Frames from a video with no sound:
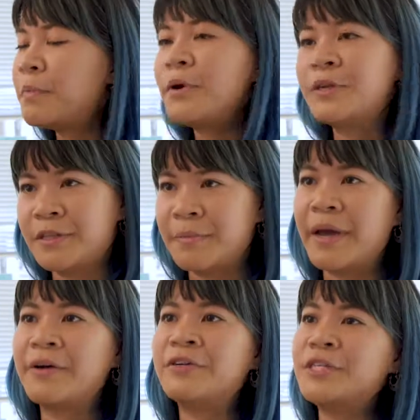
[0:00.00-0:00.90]
pushed the
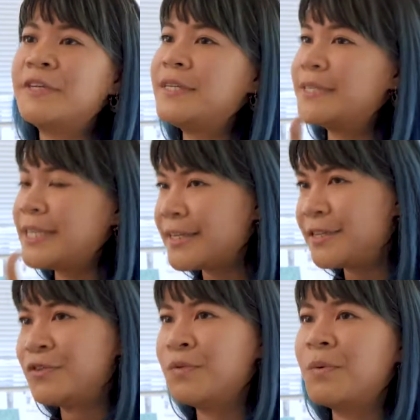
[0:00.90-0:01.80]
boundaries, they've
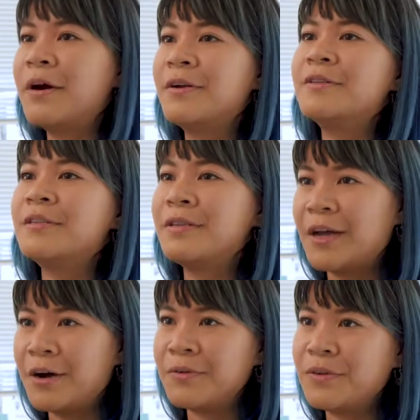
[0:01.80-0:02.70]
tested the waters, and
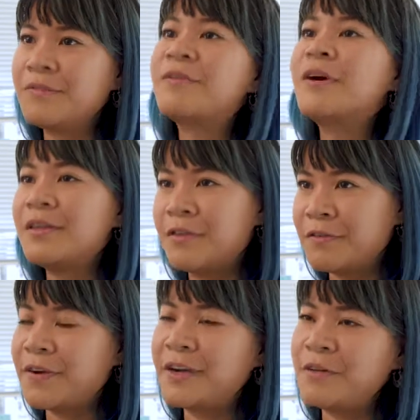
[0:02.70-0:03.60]
now you've got your
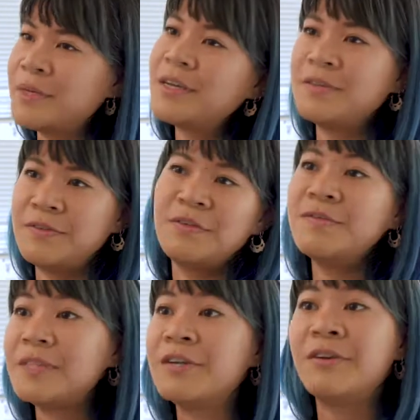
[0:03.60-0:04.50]
final because you've done